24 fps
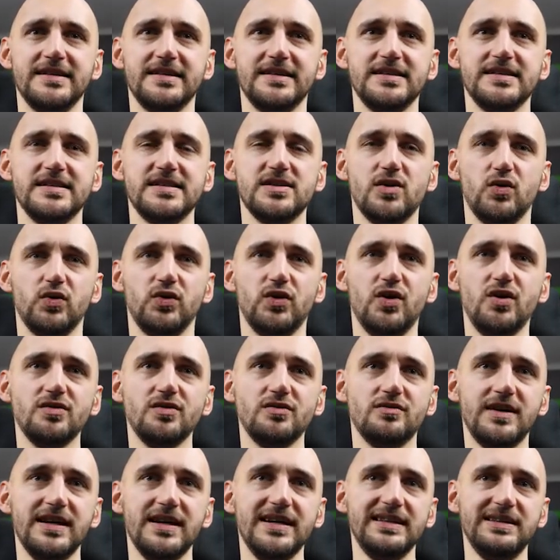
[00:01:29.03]
So not
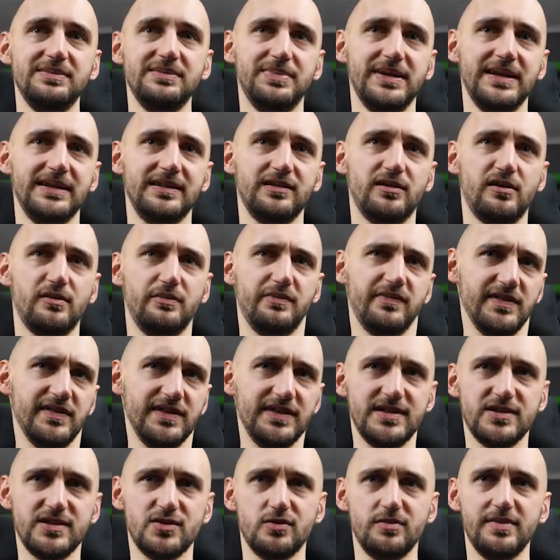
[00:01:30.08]
great, but hopefully
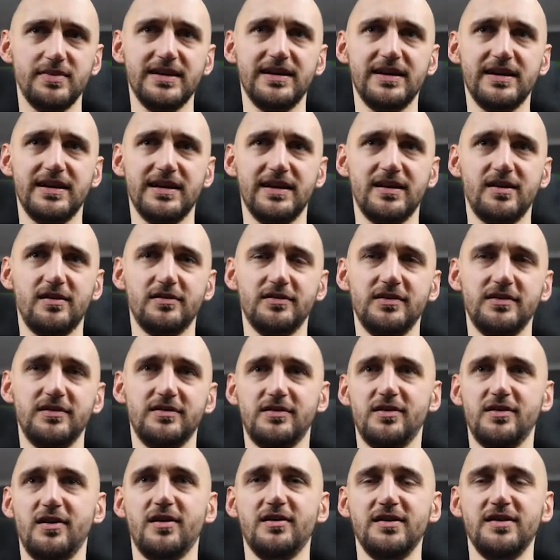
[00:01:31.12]
this will be the
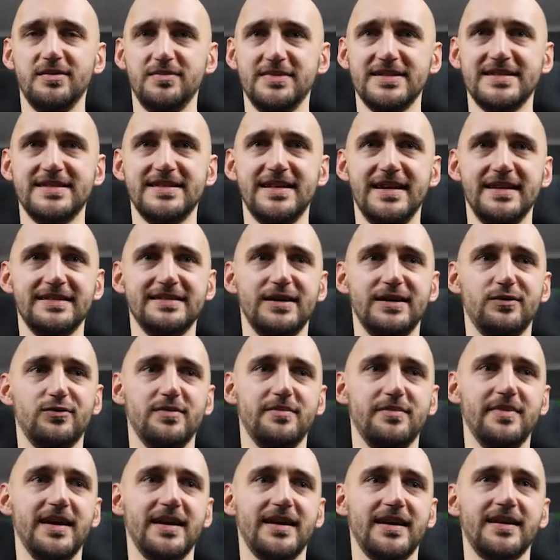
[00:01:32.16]
only mistake that we
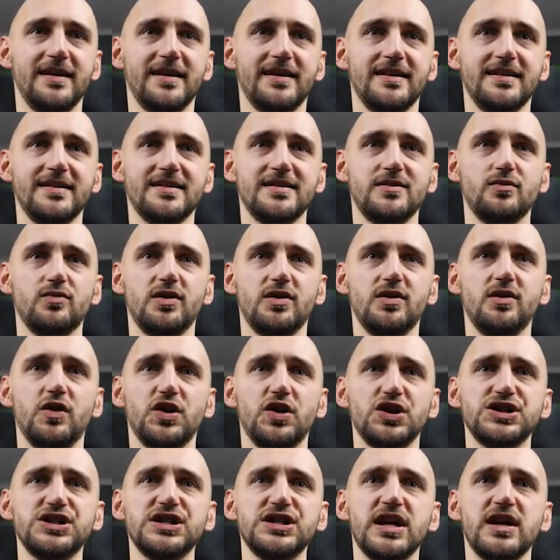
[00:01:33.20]
make. We're
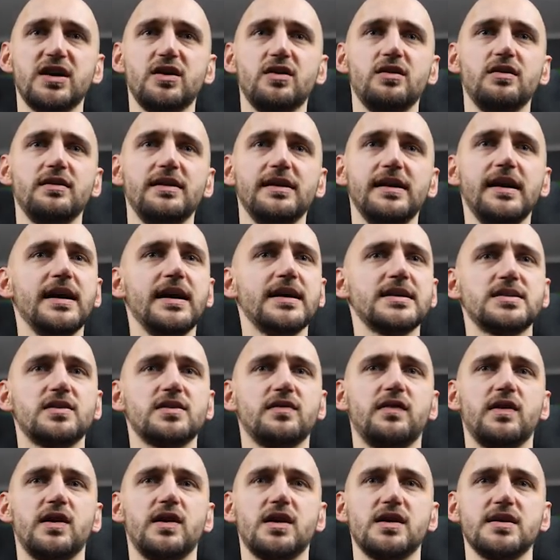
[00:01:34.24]
gonna check on the ace of
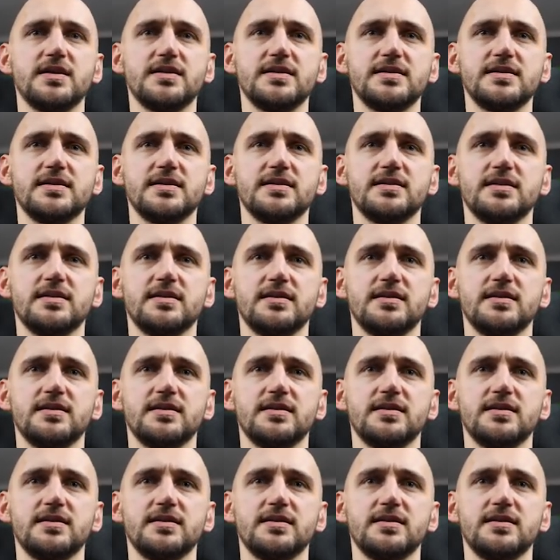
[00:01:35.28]
hearts.